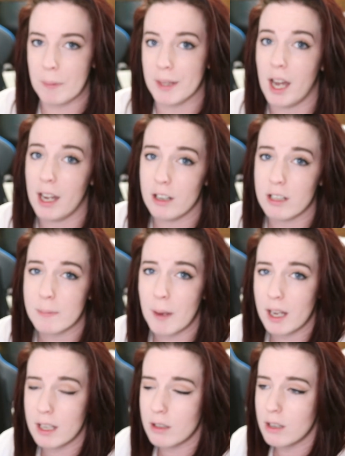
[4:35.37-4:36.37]
up in the higher
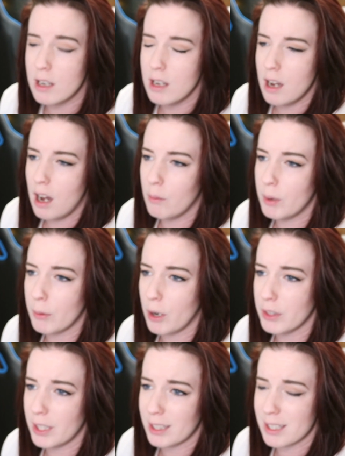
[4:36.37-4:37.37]
spot. We were
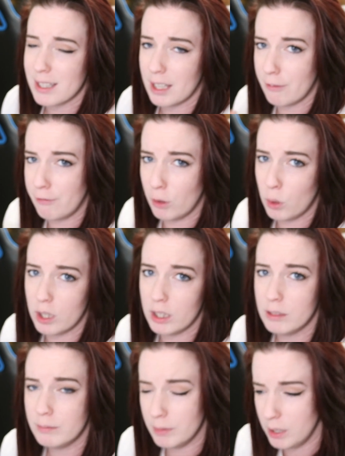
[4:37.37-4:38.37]
on like the second
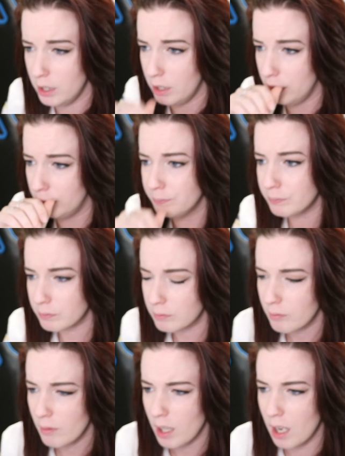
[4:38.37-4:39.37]
floor
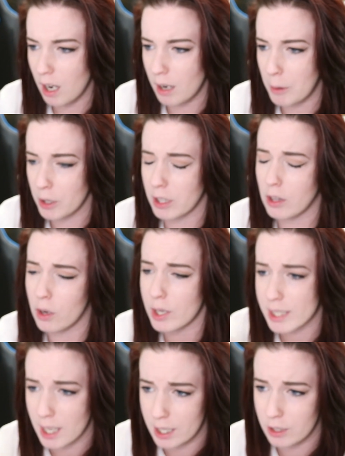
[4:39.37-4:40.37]
on the
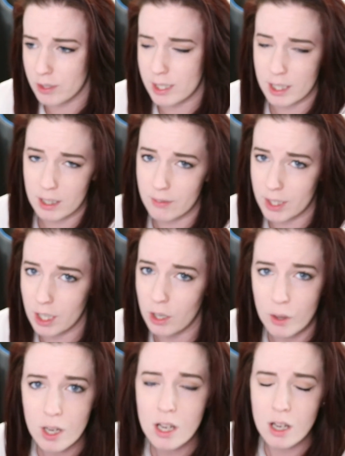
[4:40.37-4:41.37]
long side, you'll see in the
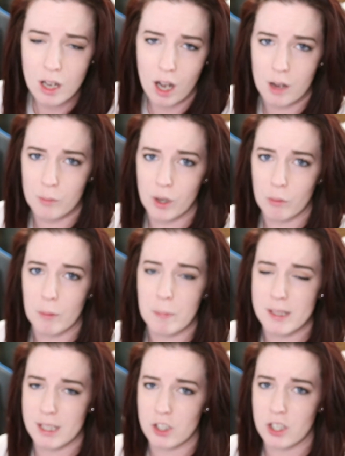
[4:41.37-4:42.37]
video. Where we're
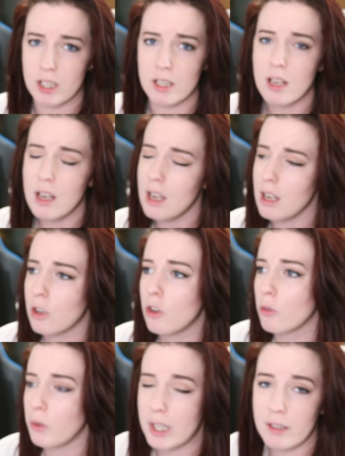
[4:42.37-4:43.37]
positioned.
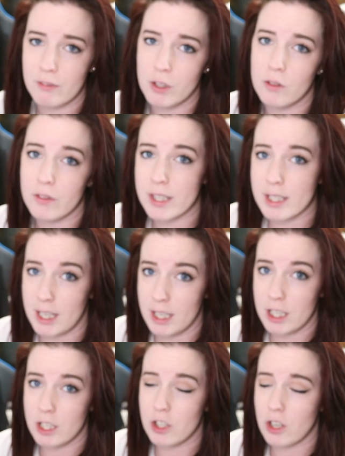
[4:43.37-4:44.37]
Great view of the
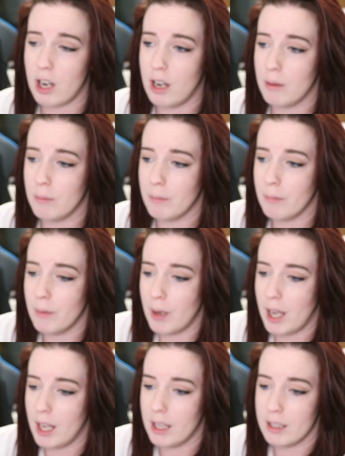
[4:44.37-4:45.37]
stage,
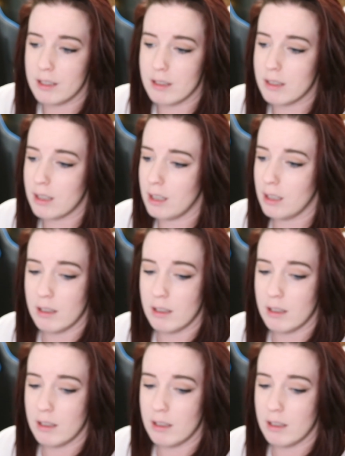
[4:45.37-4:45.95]
and